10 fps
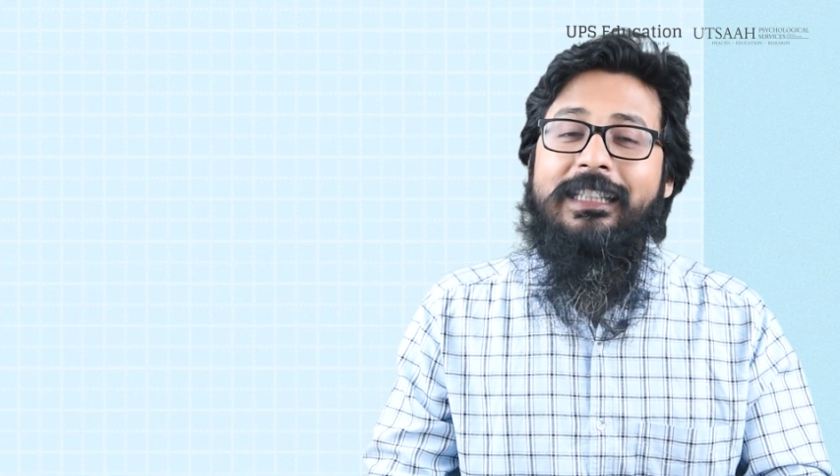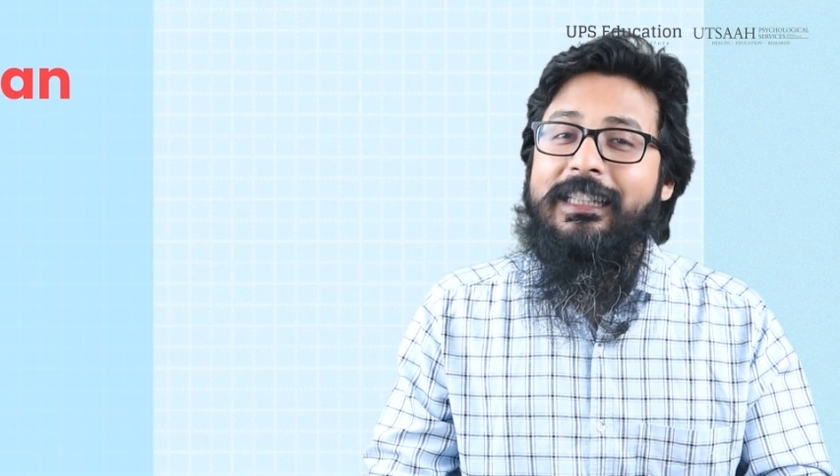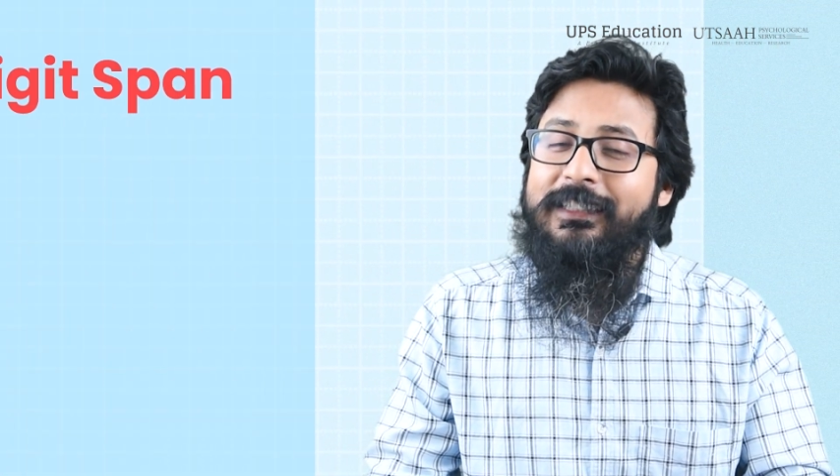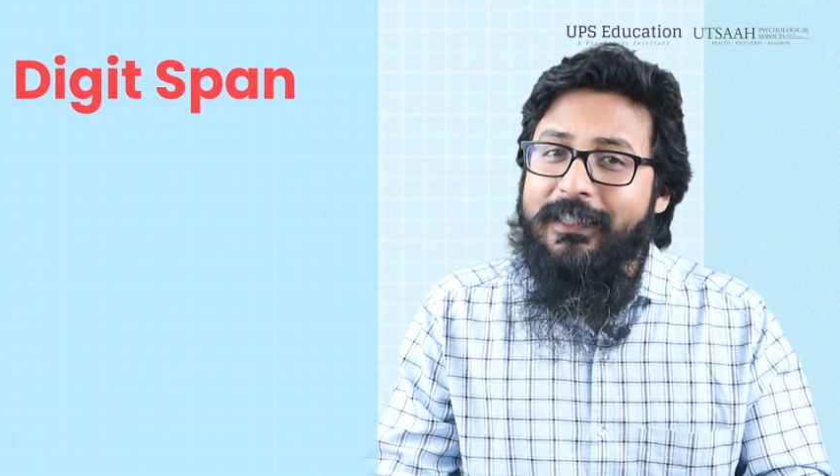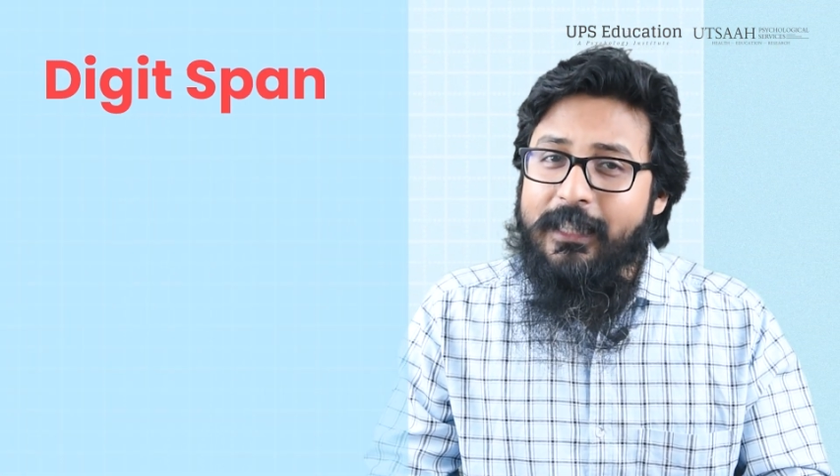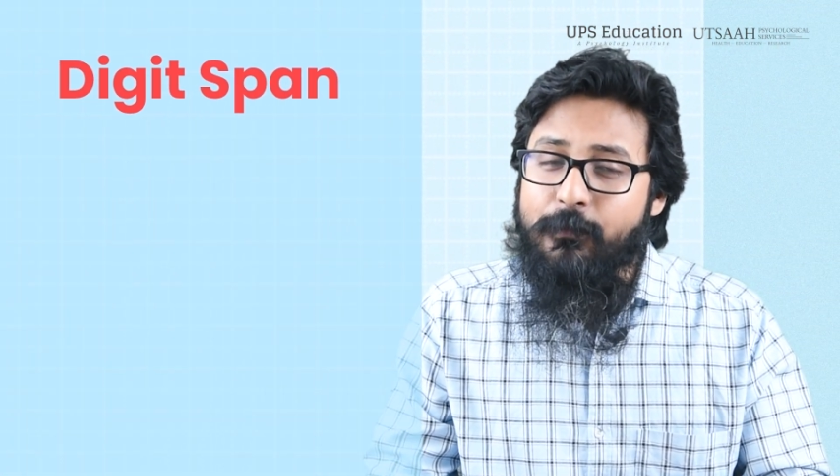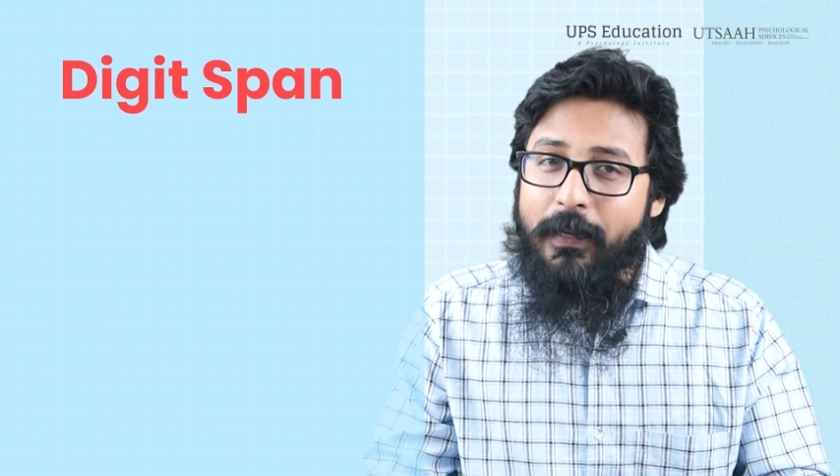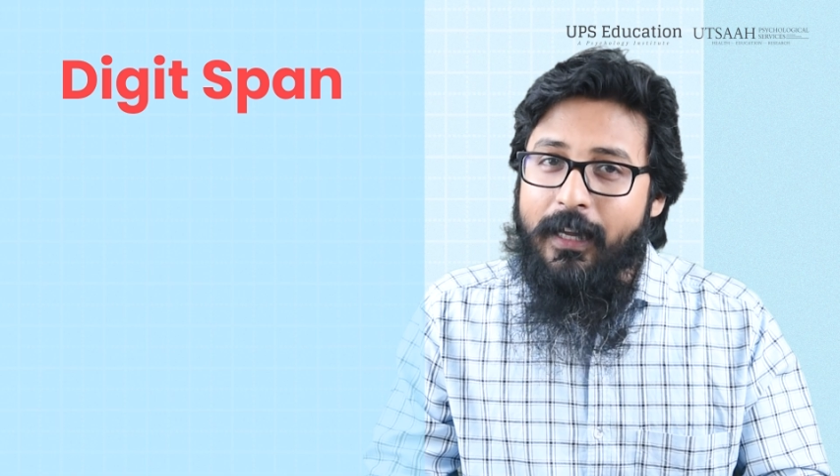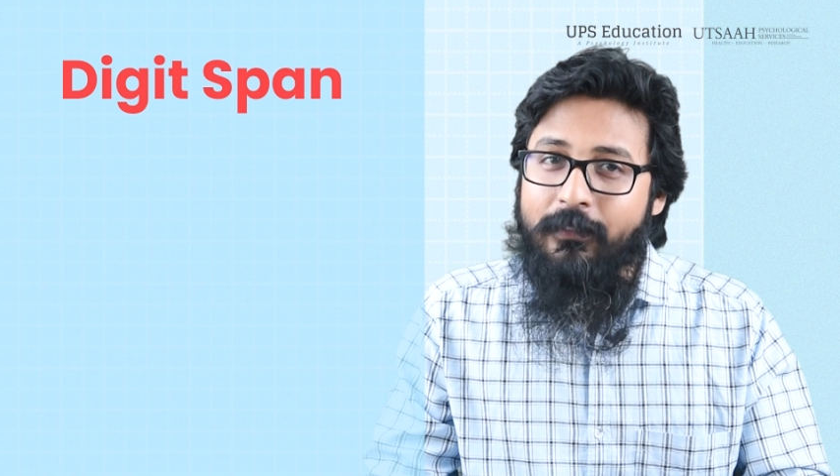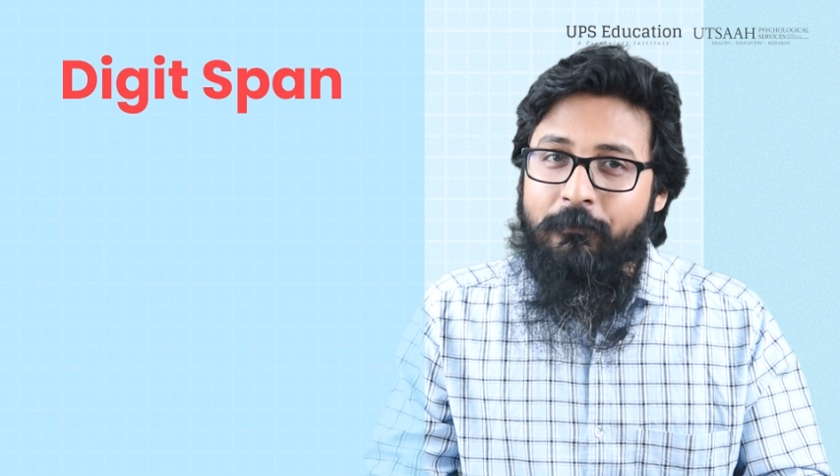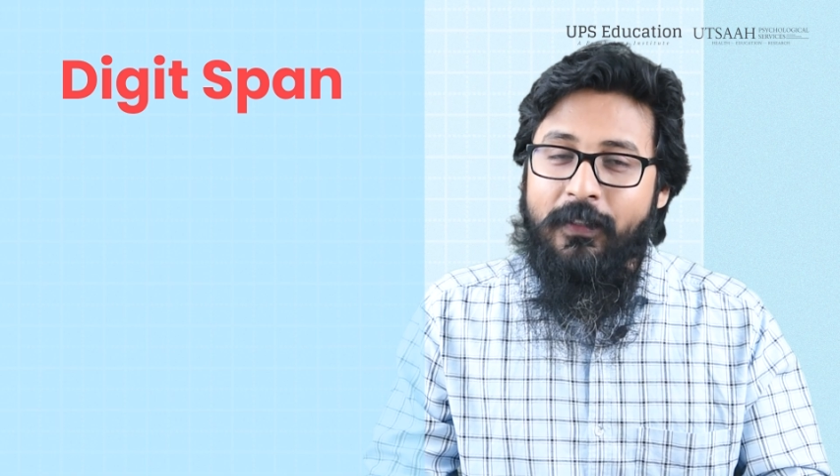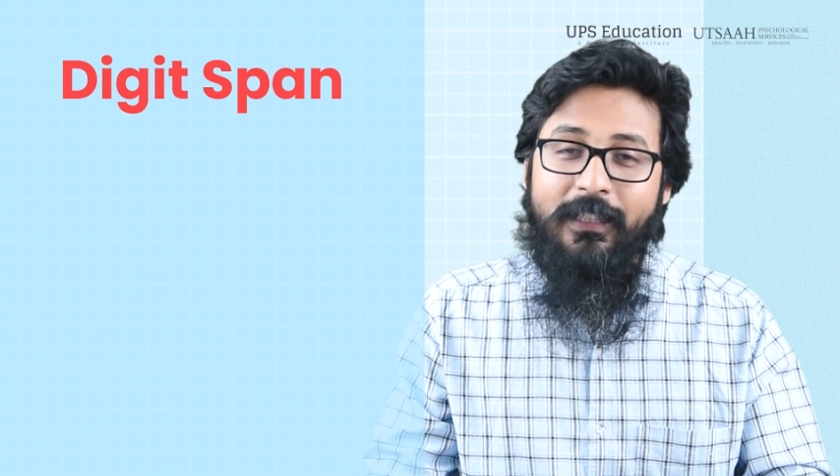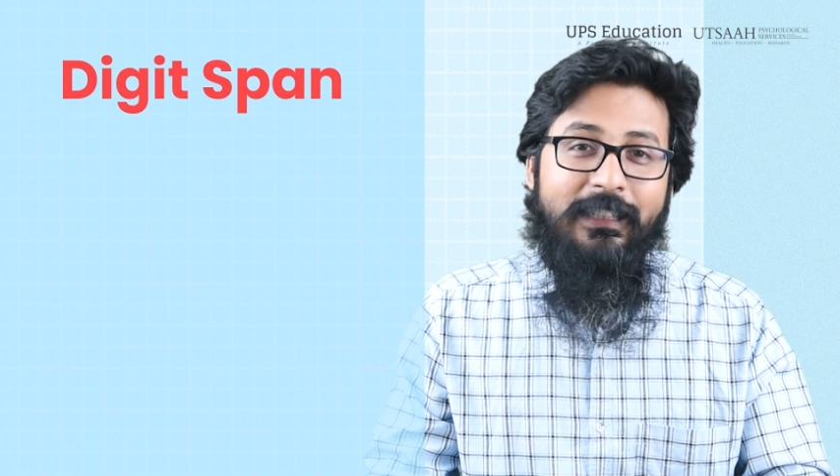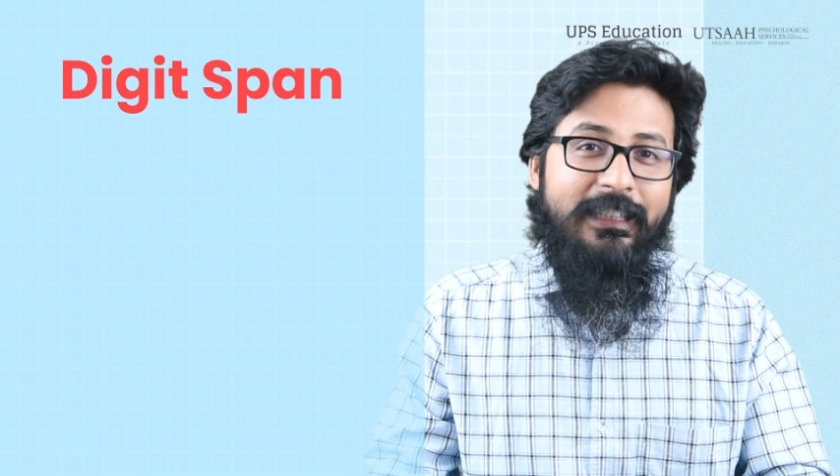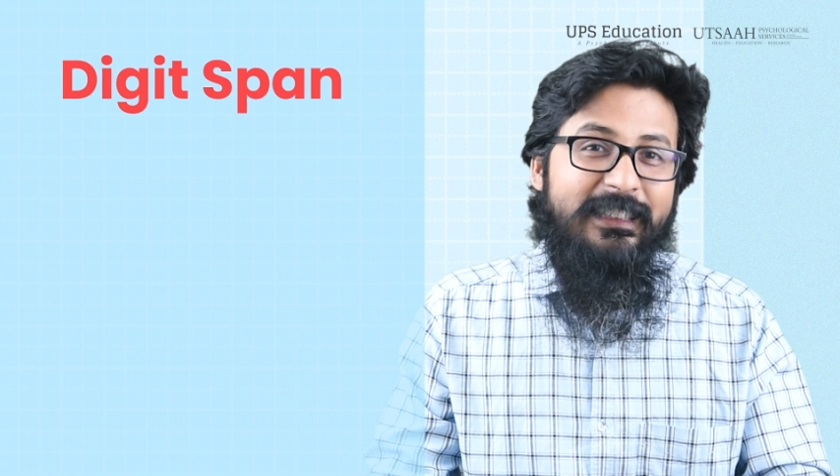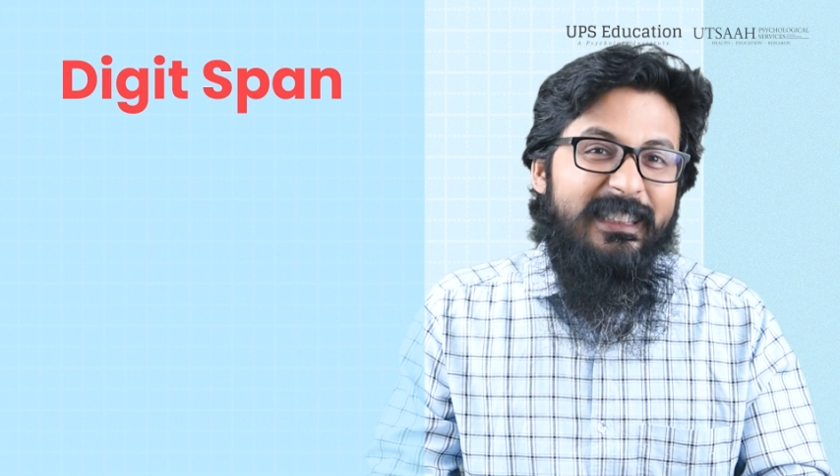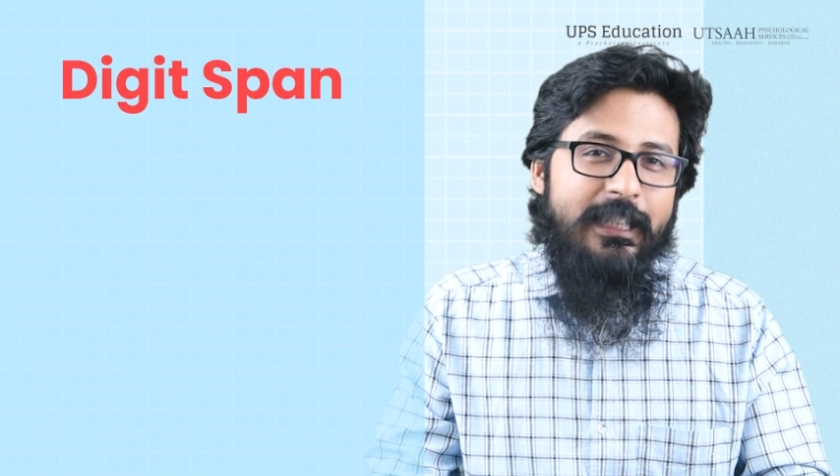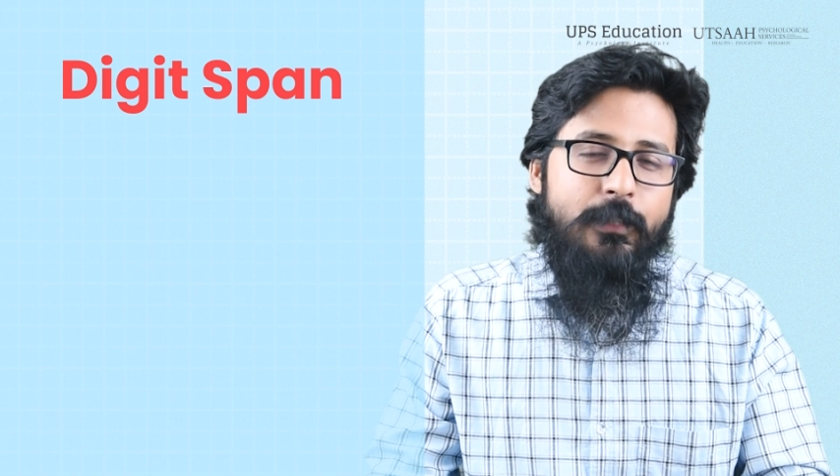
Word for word: digit span, in digit